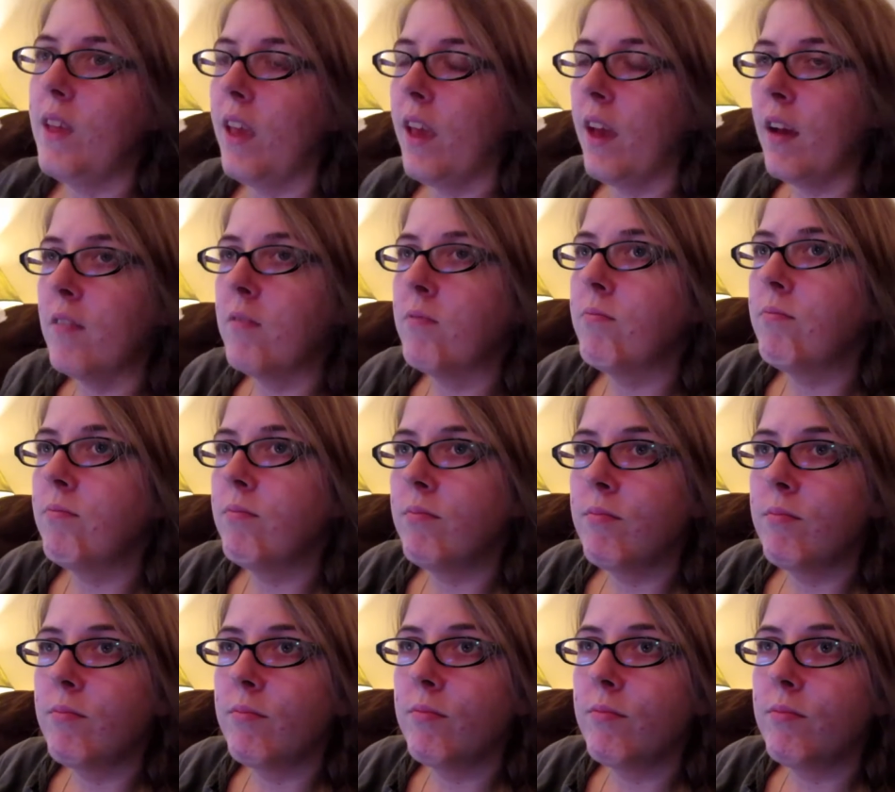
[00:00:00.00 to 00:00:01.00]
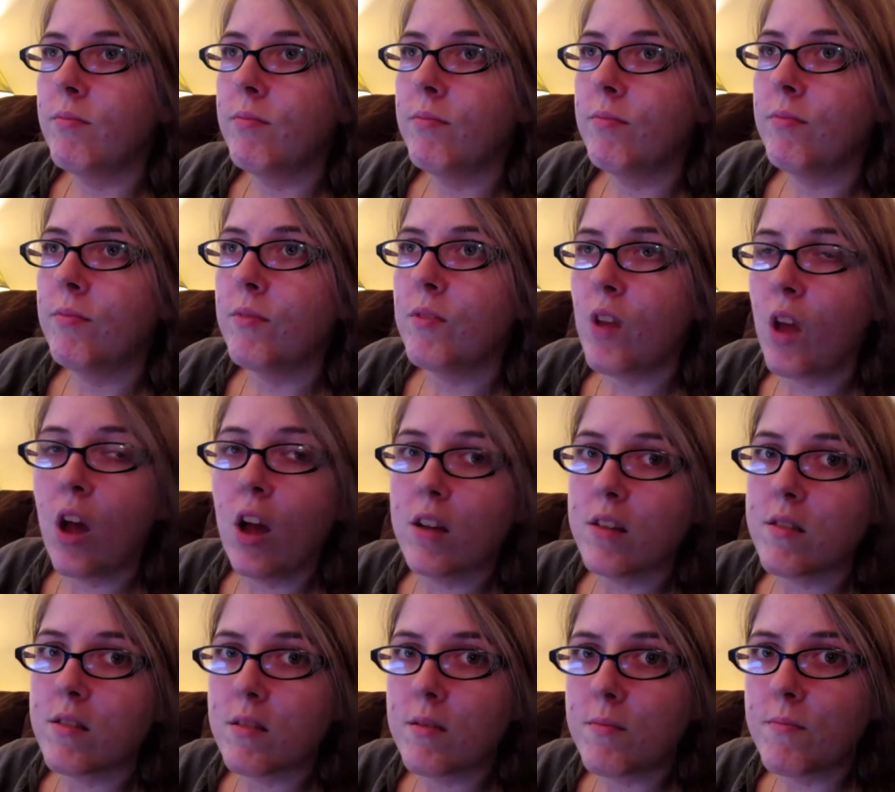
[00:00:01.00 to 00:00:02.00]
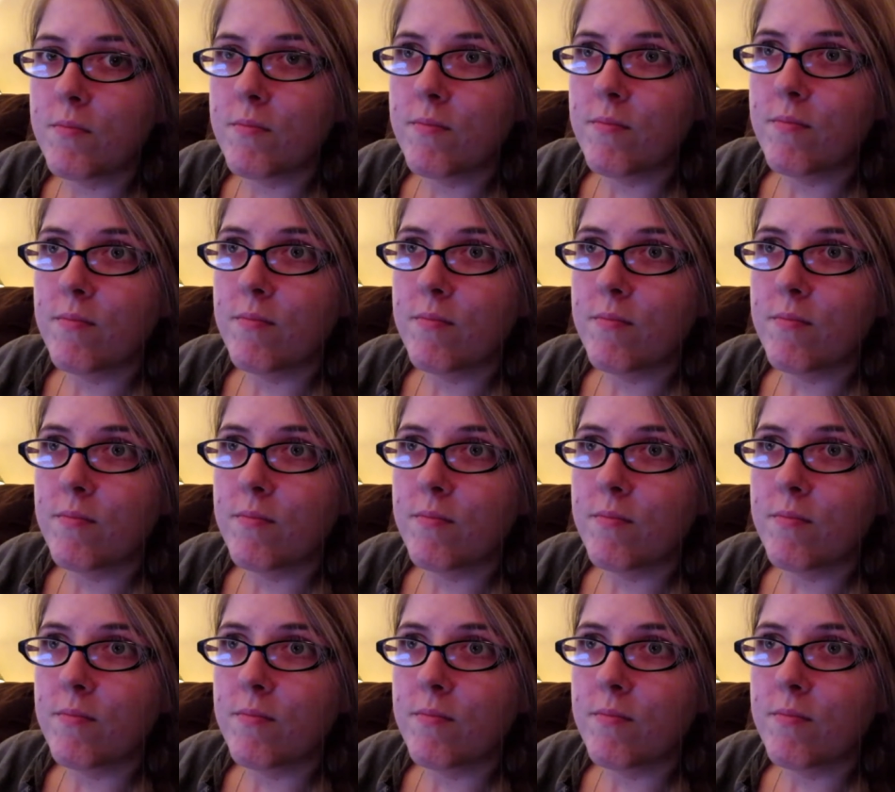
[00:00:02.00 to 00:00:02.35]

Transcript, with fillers: yeah, it's awesome.